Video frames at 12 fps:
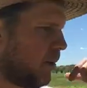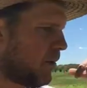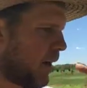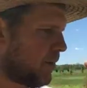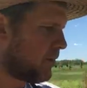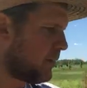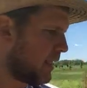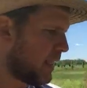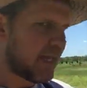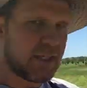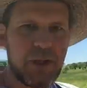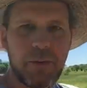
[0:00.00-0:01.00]
probably
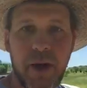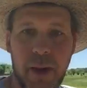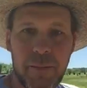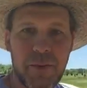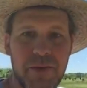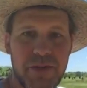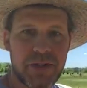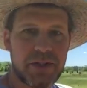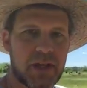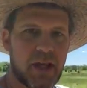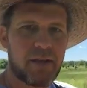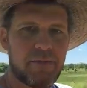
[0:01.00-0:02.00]
like cucumbers and
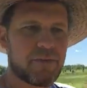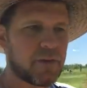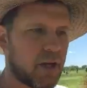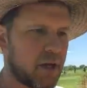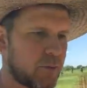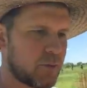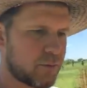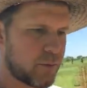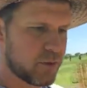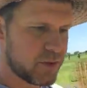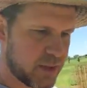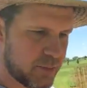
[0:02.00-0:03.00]
stuff.
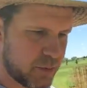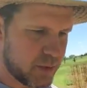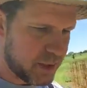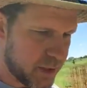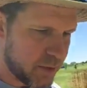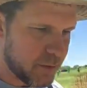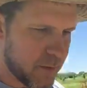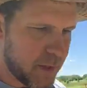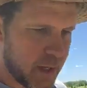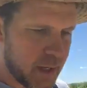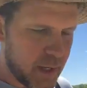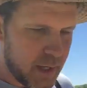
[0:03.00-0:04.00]
Real simple to do.
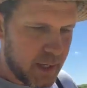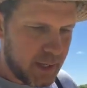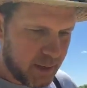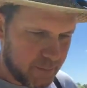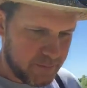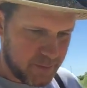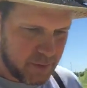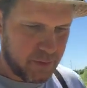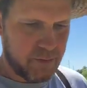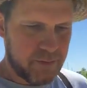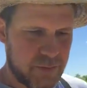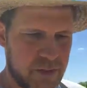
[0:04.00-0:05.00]
Yep.
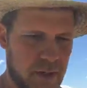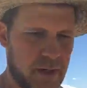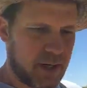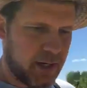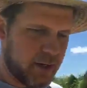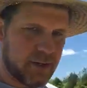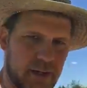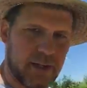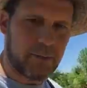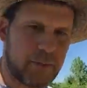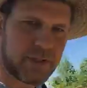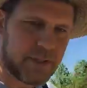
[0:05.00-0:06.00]
Oh, sorry. Here,
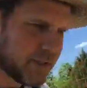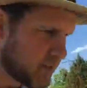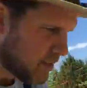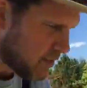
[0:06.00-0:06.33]
let me.